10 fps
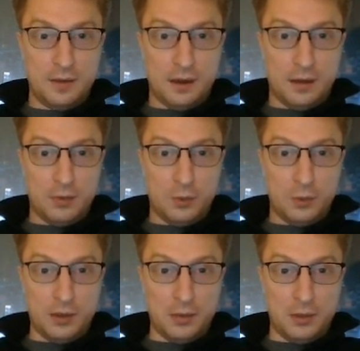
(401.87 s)
Kupp will
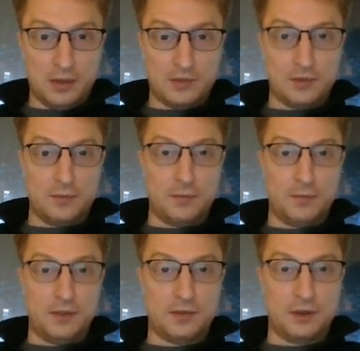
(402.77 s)
be facing
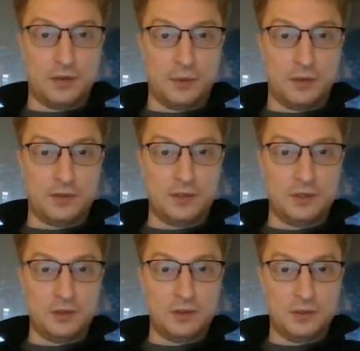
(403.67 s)
off with the
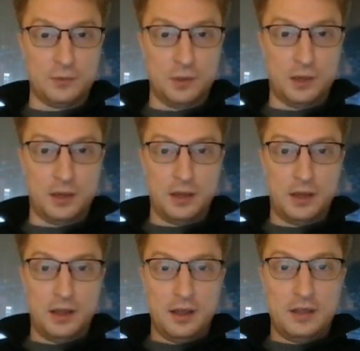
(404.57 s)
Steelers this week.
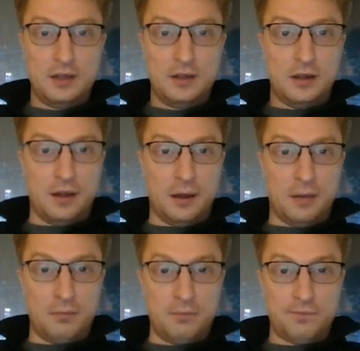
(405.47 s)

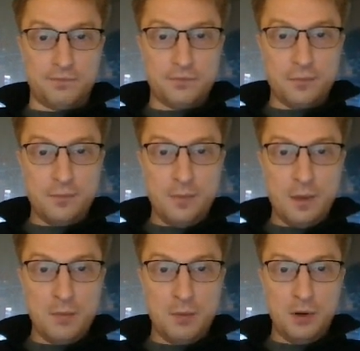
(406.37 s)

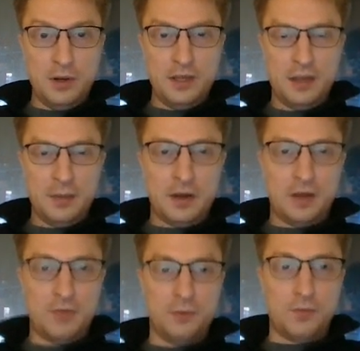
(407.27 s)
Purdy coming
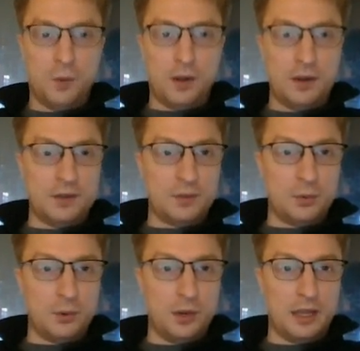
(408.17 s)
off of one
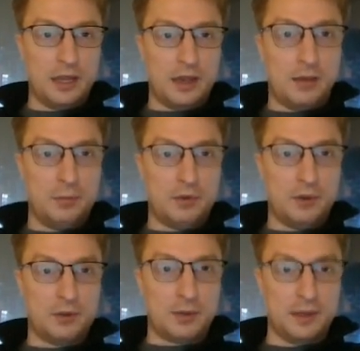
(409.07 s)
disappointing game. Don't
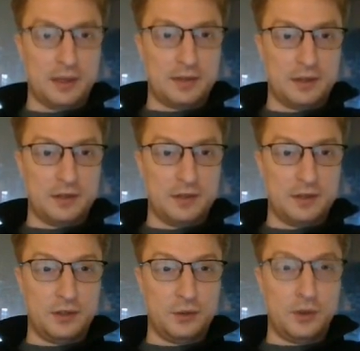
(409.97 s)
expect that to
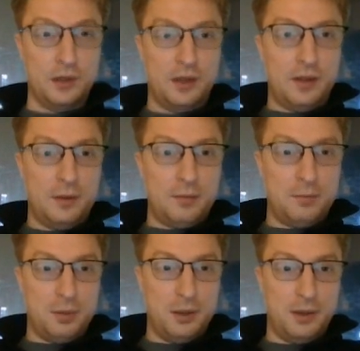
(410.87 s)
continue.
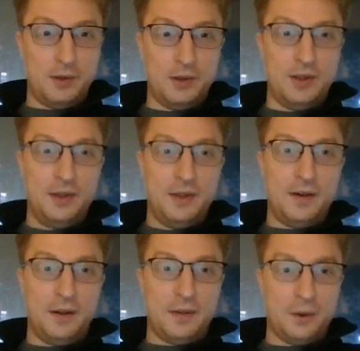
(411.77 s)
Pill
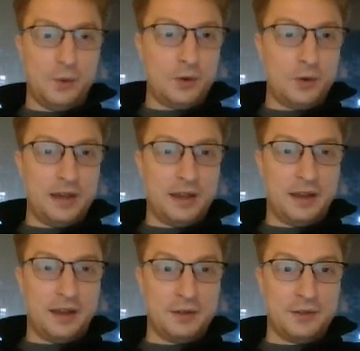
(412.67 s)
on the quarterback
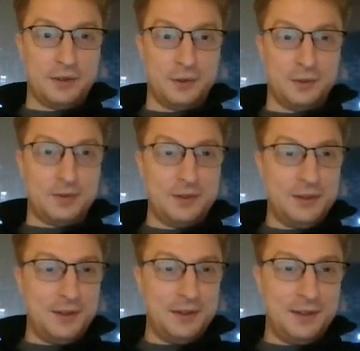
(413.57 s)
carousel.
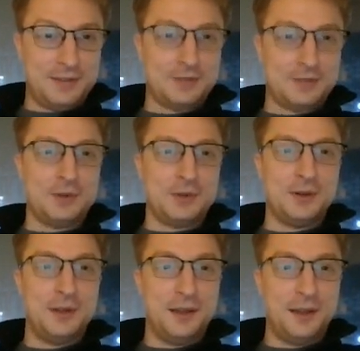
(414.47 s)
Is this
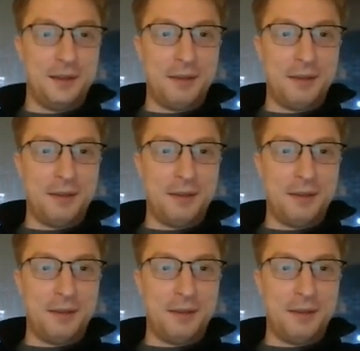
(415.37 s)
real? Am